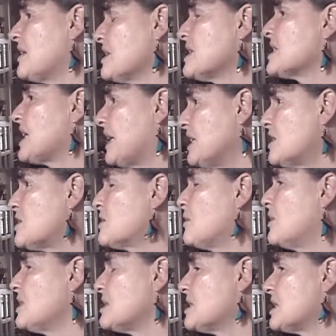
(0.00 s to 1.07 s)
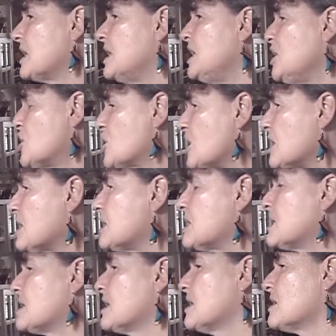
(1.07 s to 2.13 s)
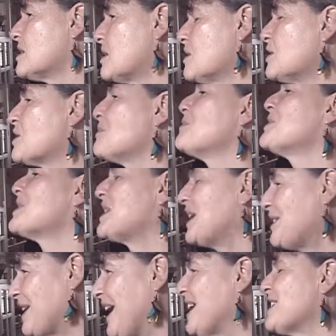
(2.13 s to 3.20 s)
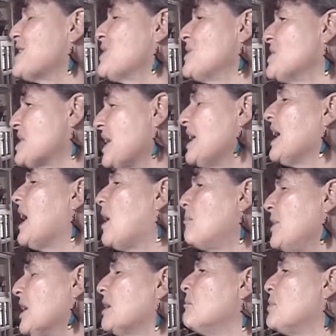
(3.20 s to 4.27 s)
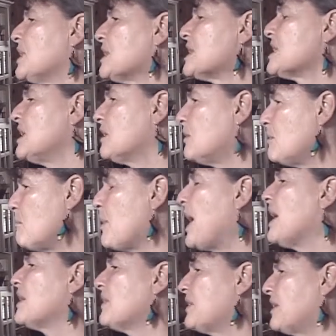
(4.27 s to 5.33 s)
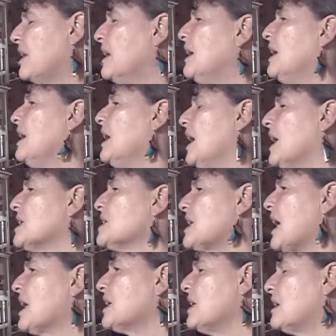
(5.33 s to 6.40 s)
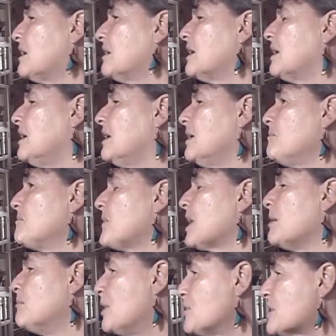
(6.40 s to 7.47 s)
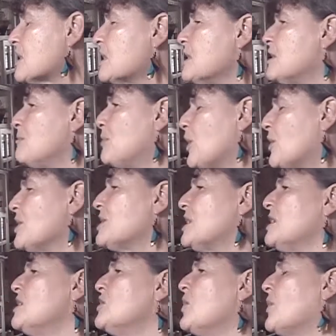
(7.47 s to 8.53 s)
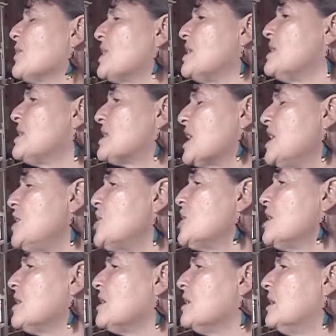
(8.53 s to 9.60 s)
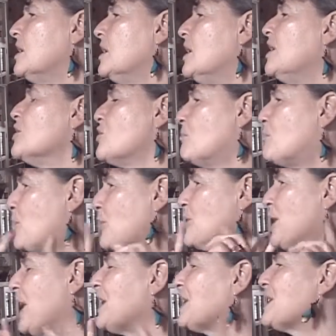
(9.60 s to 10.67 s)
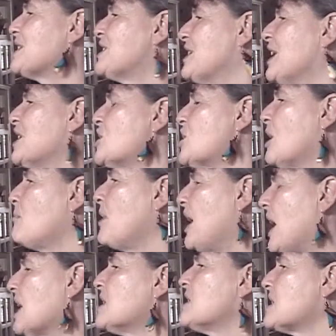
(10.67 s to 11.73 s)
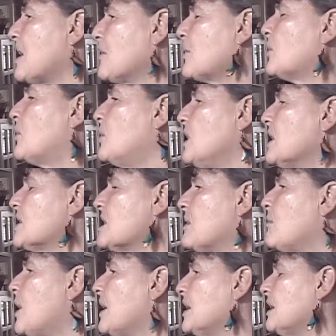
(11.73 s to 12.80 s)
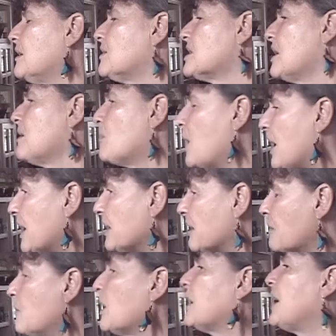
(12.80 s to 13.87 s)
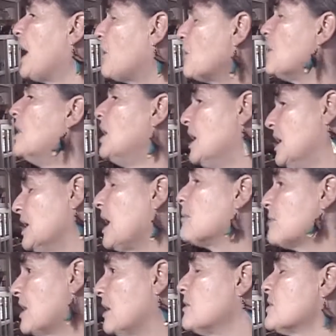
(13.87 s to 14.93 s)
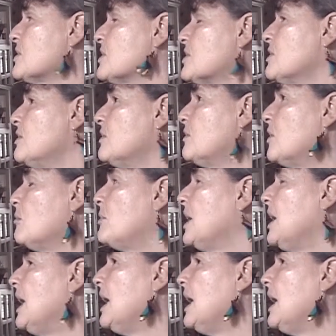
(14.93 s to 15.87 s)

side to this Aegis systems that, as you say, are being built here in Bath and are currently mostly deployed in Northeast Asia to protect Japan, South Korea, Taiwan, and will now come closer to Europe.